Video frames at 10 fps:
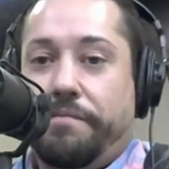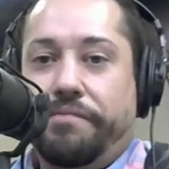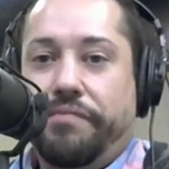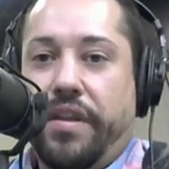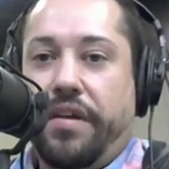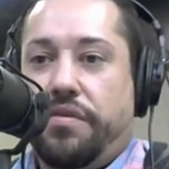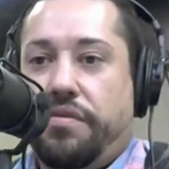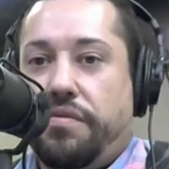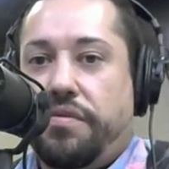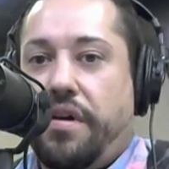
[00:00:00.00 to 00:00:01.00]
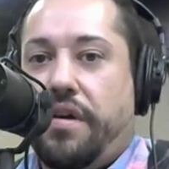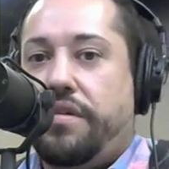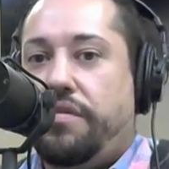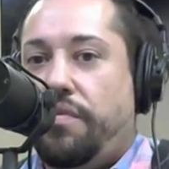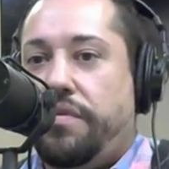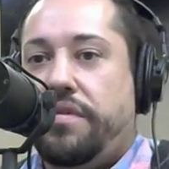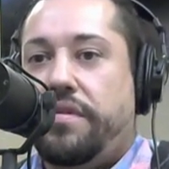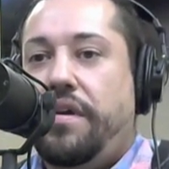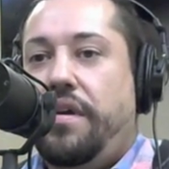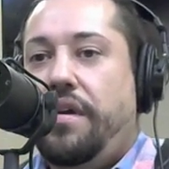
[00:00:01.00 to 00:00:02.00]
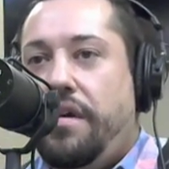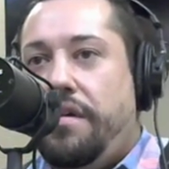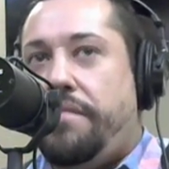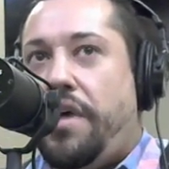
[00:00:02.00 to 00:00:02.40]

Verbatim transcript: exercise was my